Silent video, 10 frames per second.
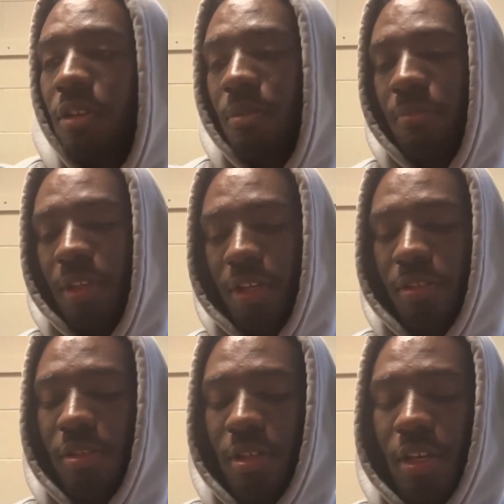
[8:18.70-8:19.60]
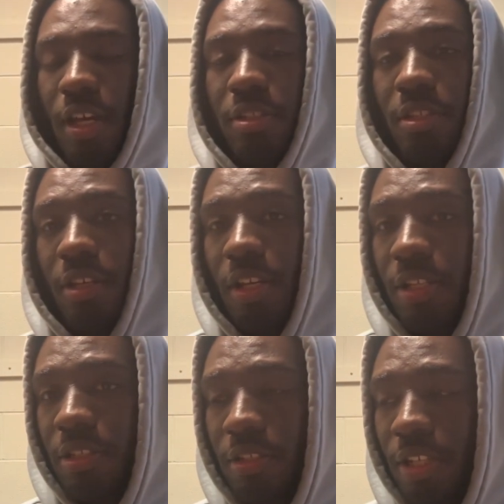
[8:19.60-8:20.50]
because it's
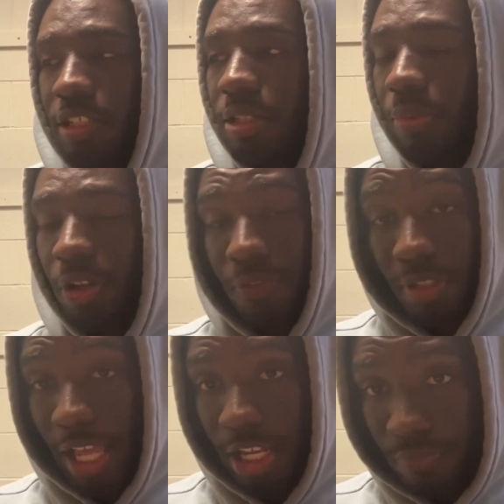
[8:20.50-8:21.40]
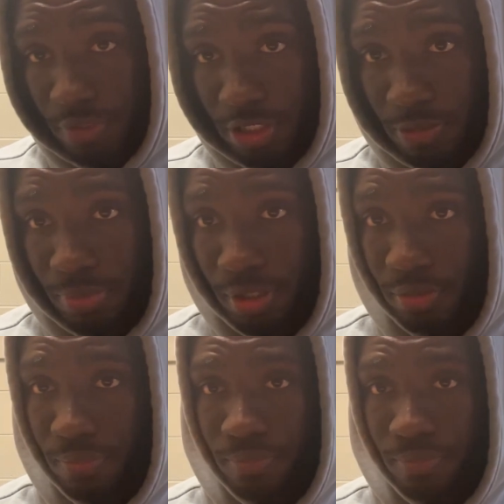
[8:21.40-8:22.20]
a testimony of the lack of discipline